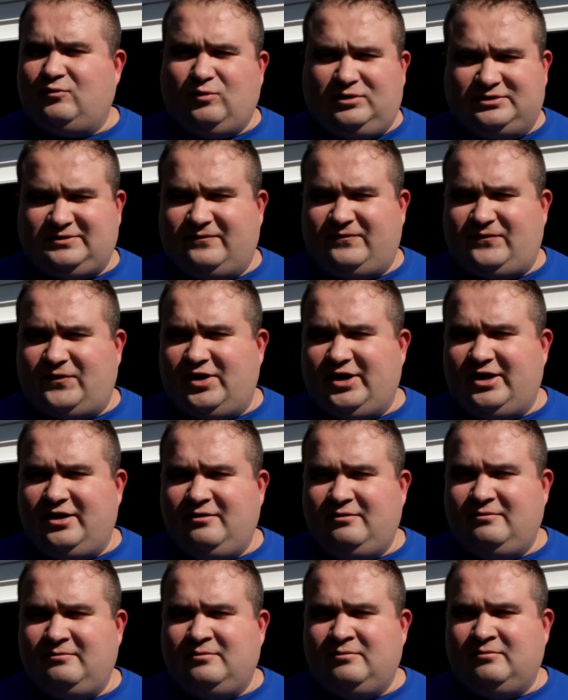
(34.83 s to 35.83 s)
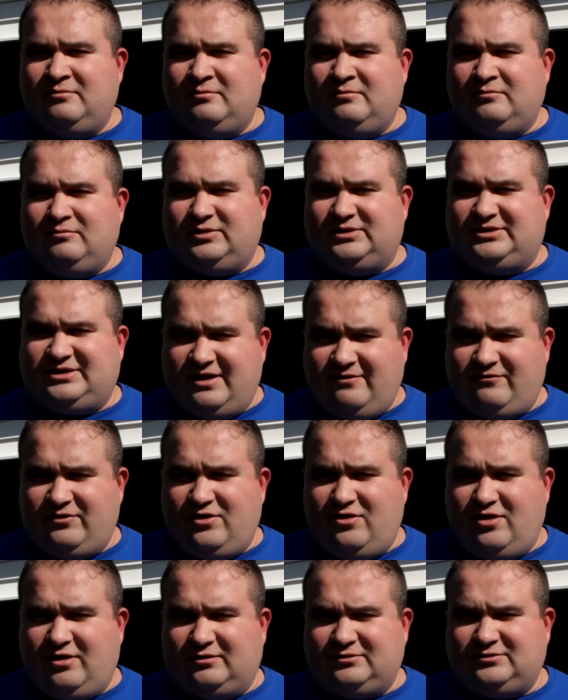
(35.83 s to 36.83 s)
Wasn't funny, but it's Kevin
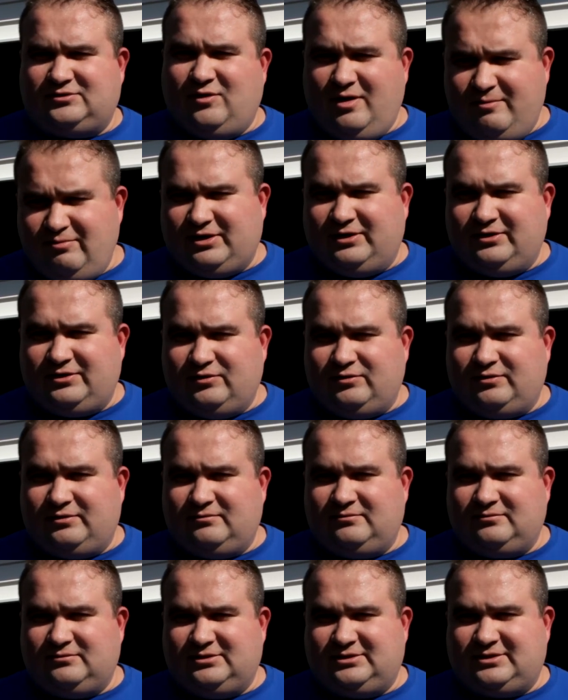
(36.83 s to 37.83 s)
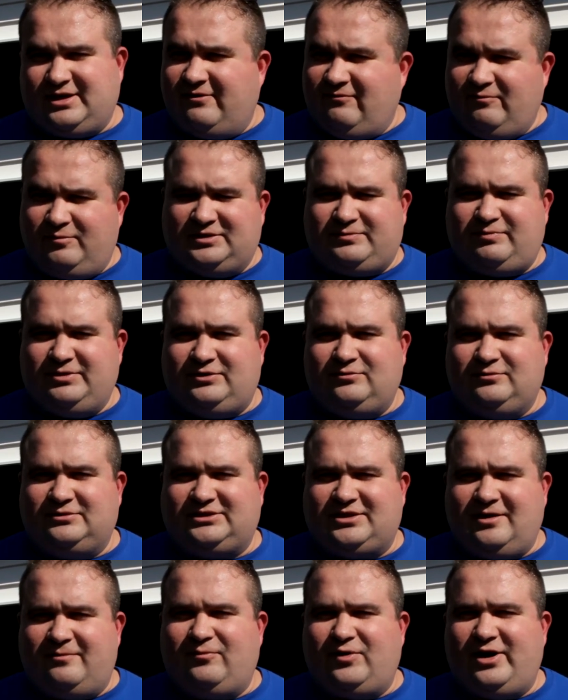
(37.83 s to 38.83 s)
Hart, so I'm gonna do it. Kevin must be doing
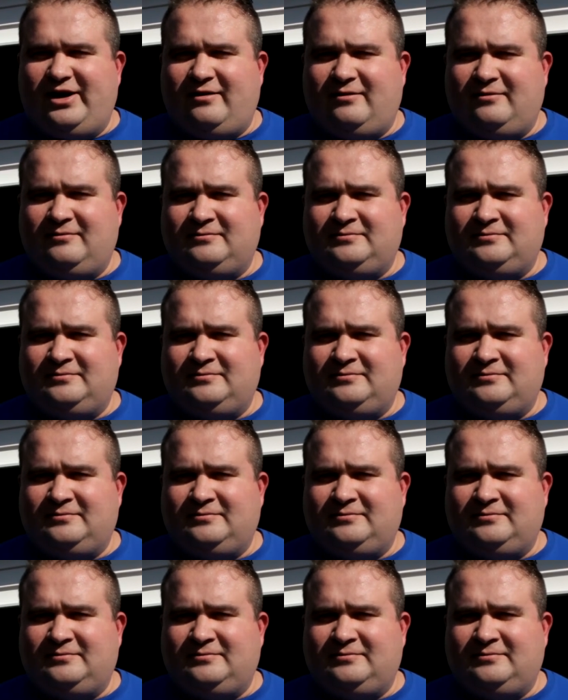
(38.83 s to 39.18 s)
something right.